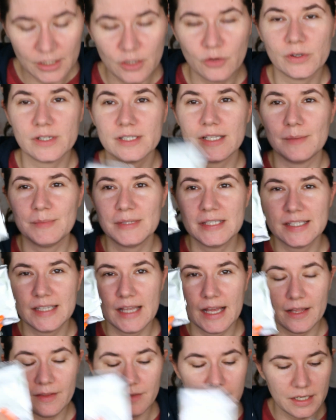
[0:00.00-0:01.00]
curious. I'm
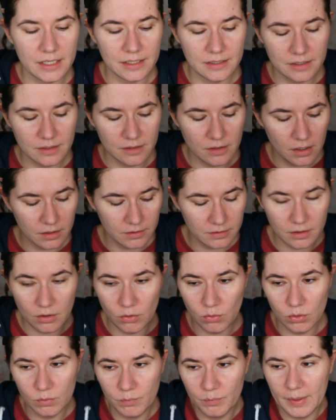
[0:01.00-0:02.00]
sad that I didn't got the
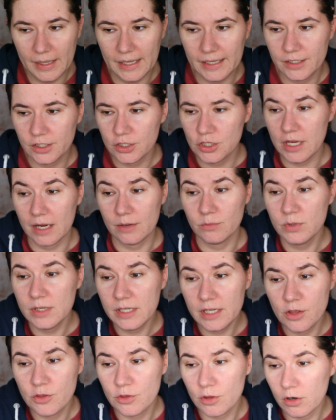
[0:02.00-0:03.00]
whole package. I
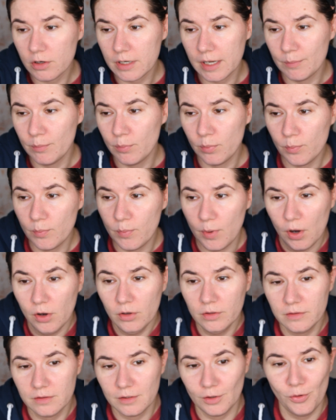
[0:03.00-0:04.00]
really thought I
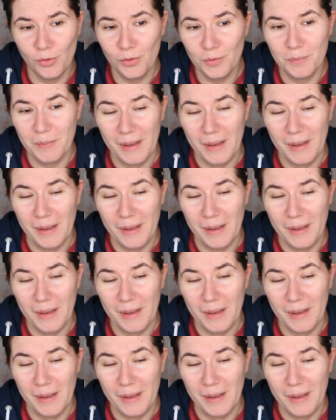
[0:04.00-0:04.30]
bought the whole